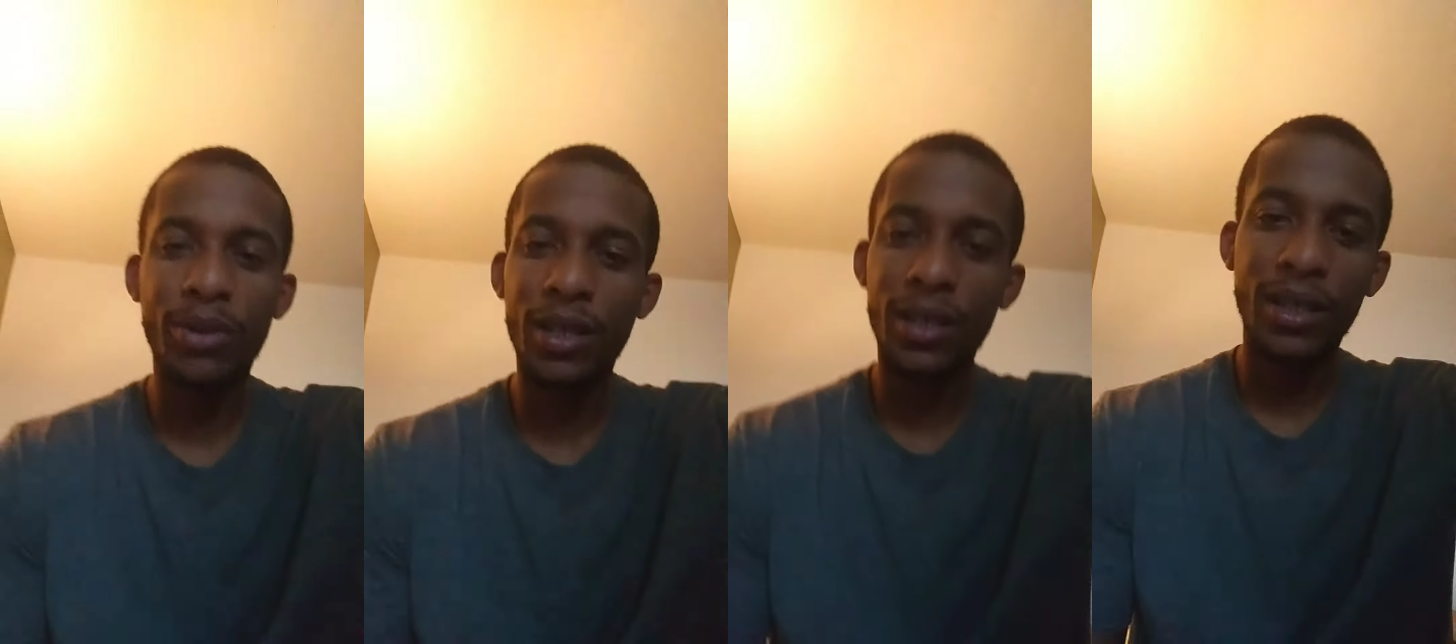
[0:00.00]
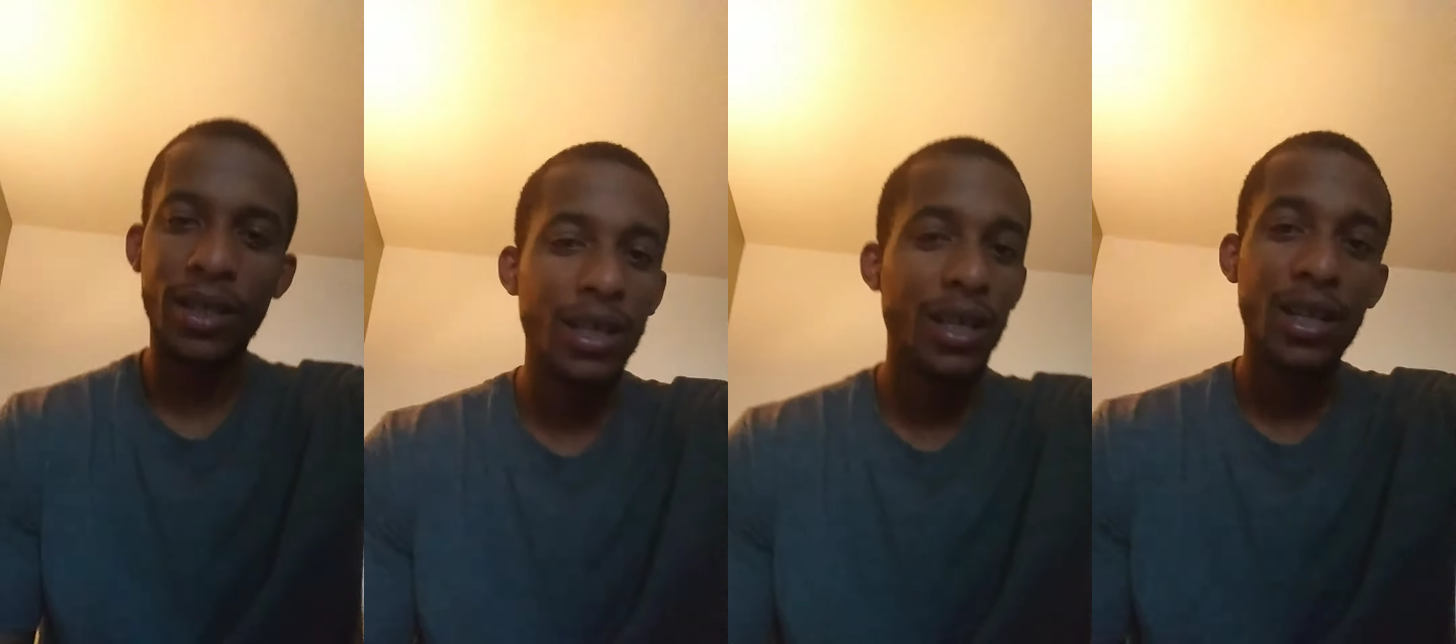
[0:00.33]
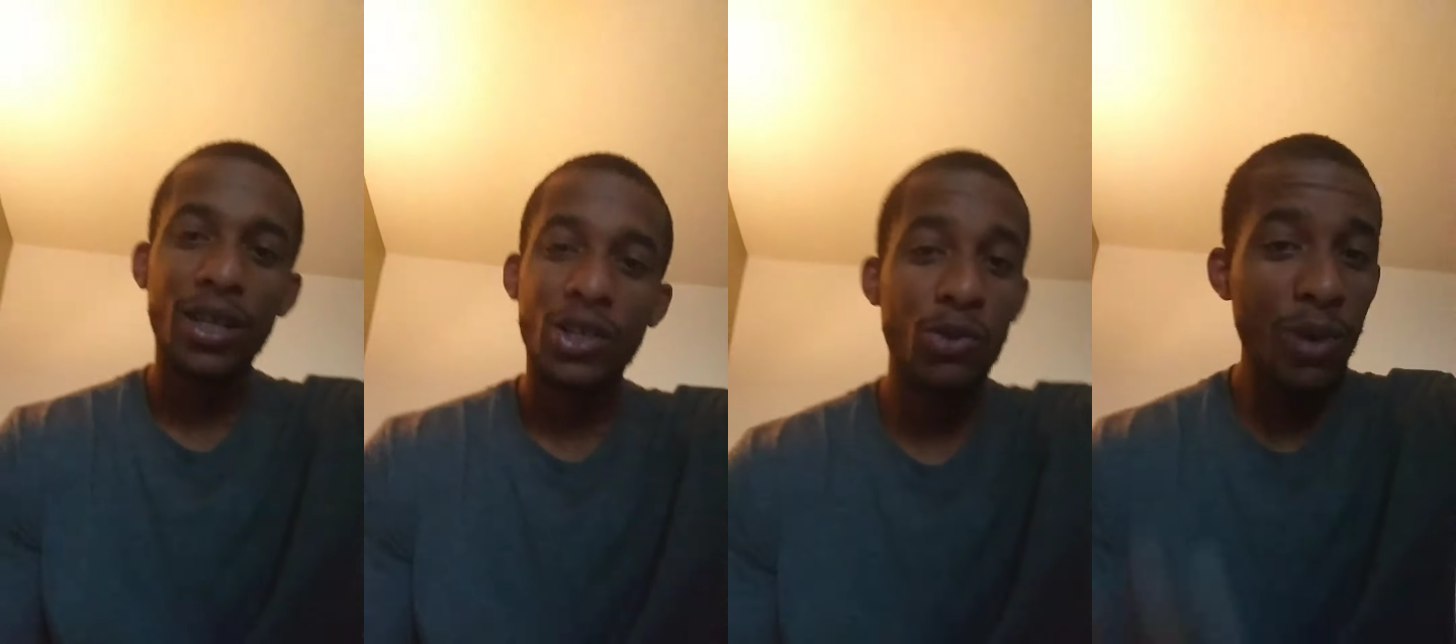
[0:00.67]
Like
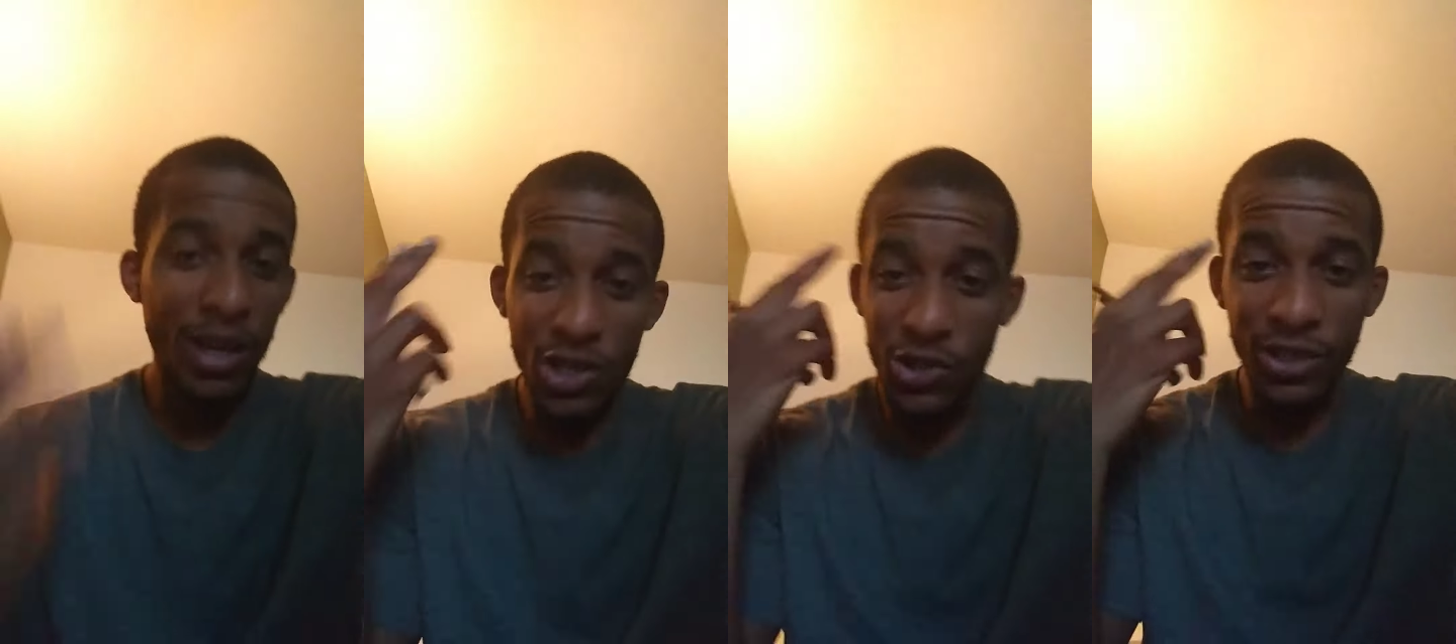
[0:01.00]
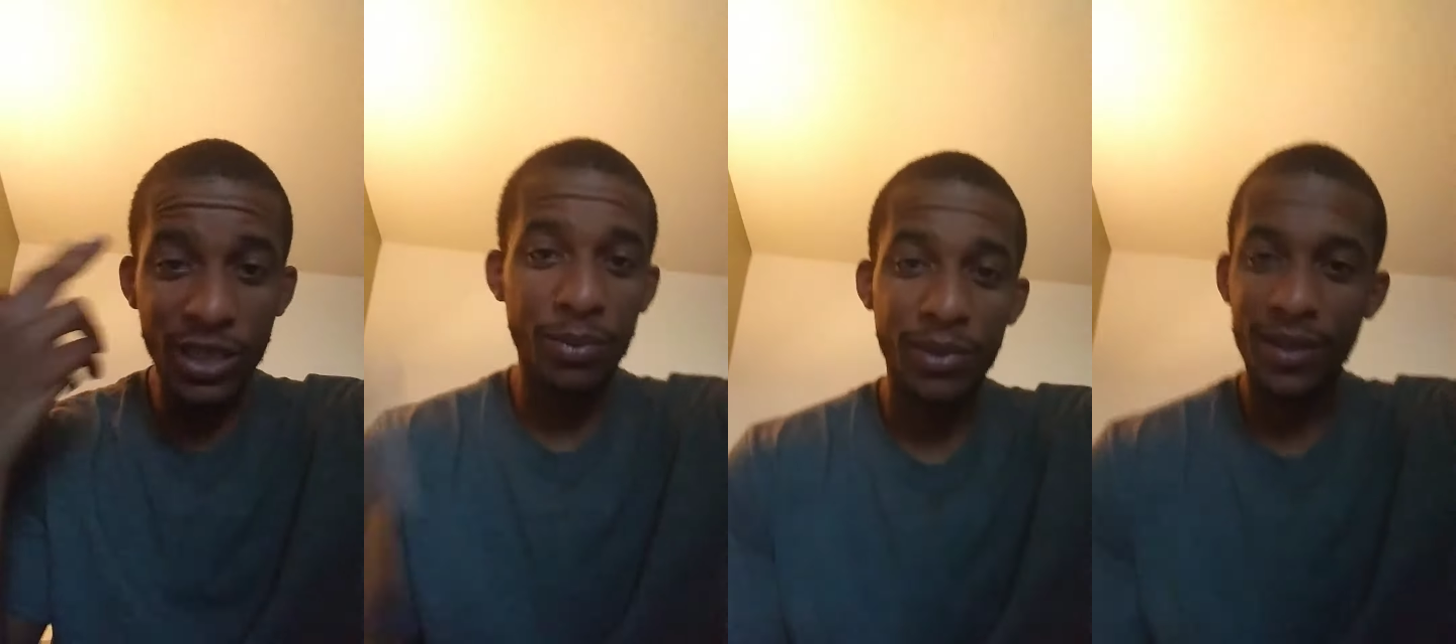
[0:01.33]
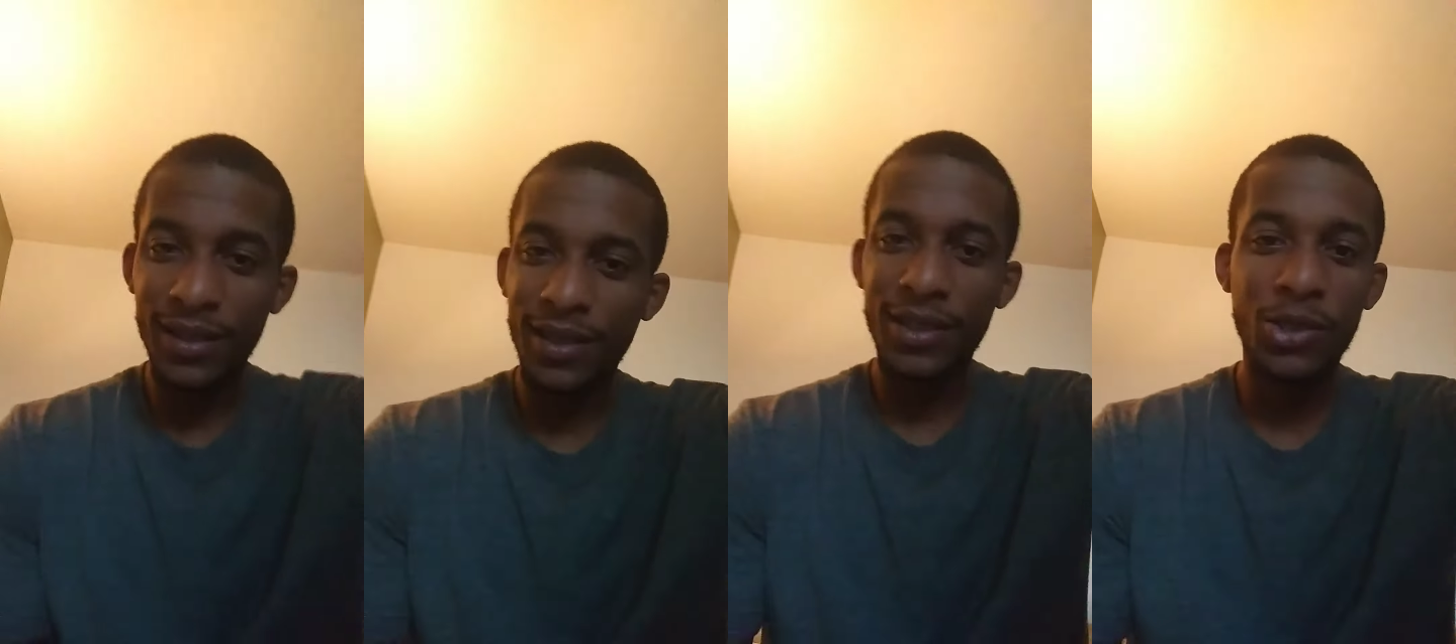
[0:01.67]
you you slipping,
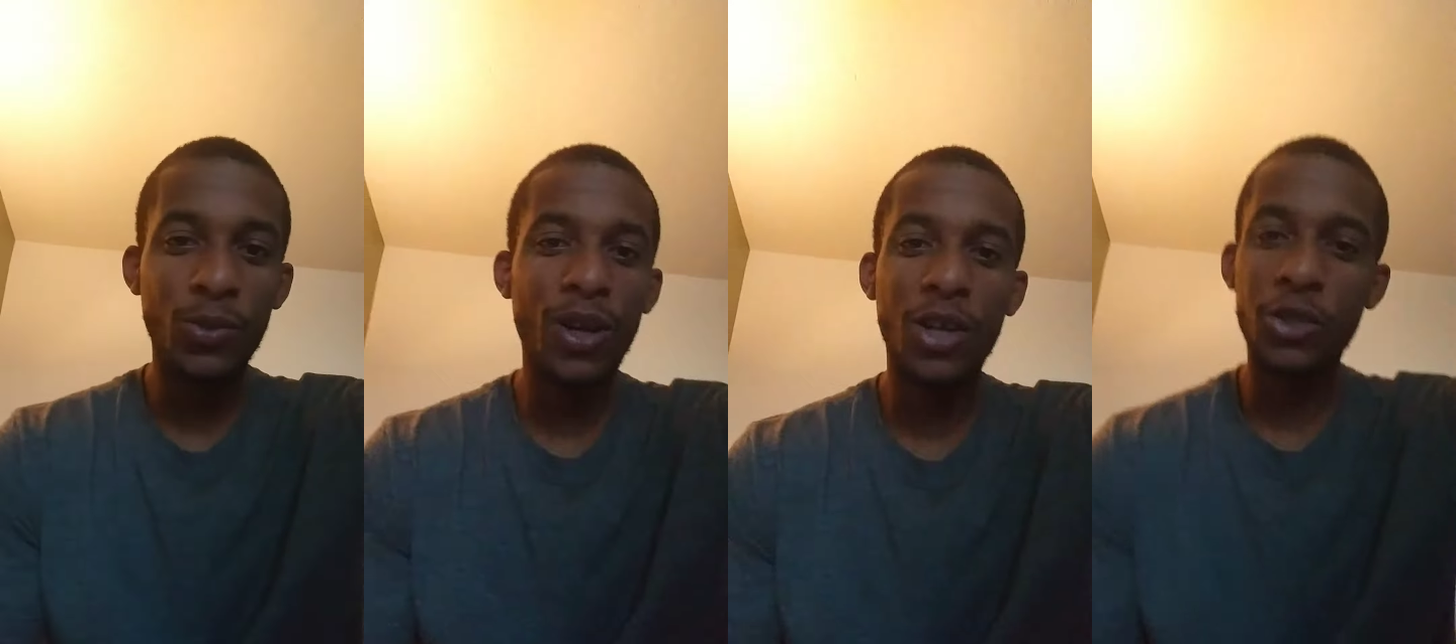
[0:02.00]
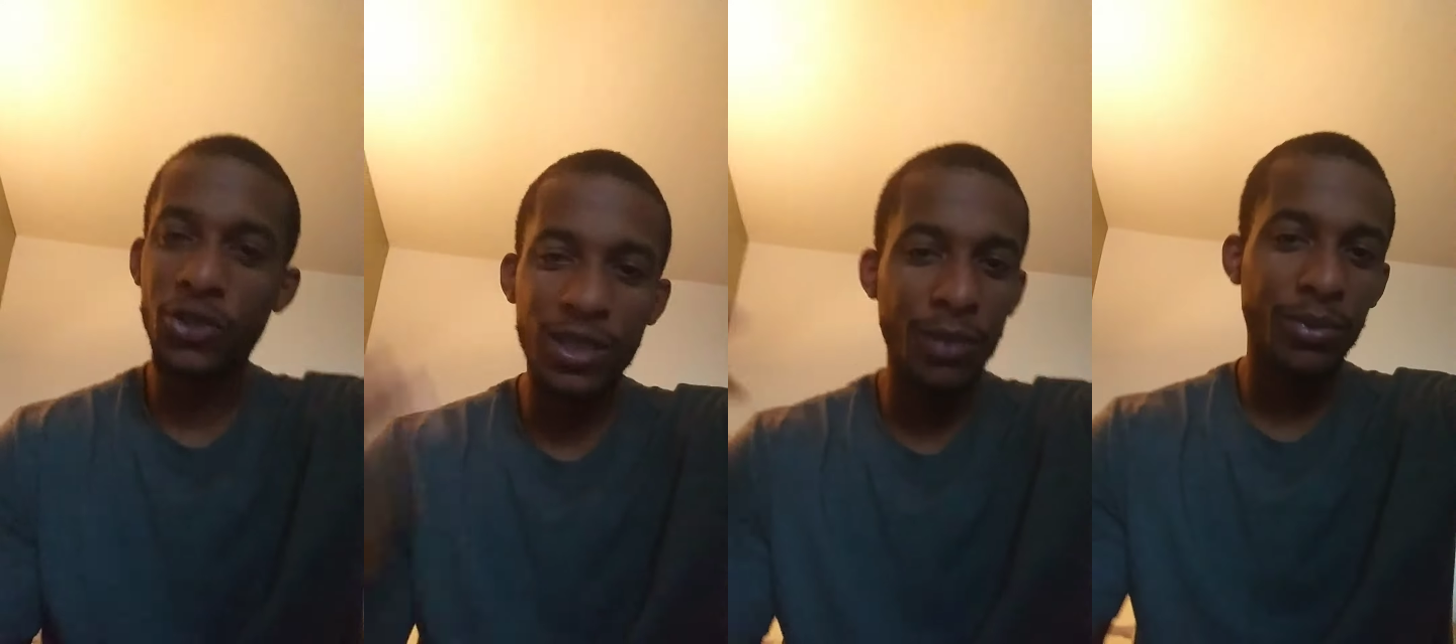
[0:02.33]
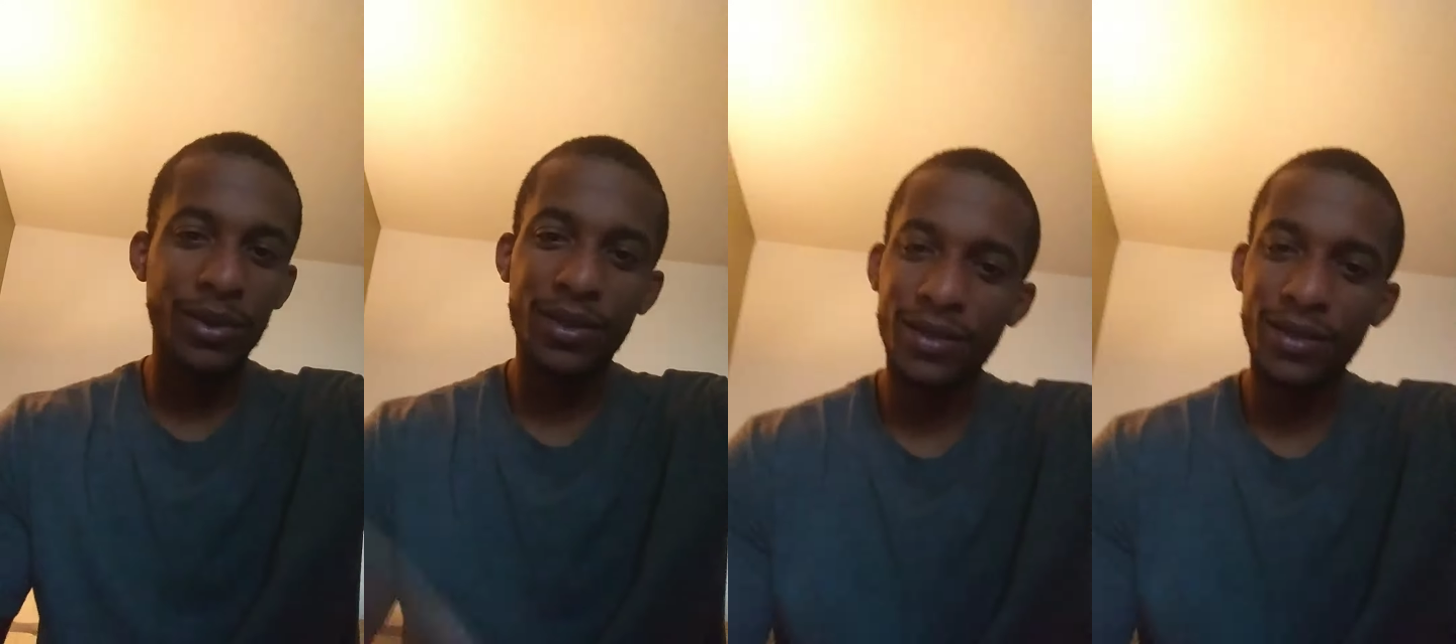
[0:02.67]
is slipping.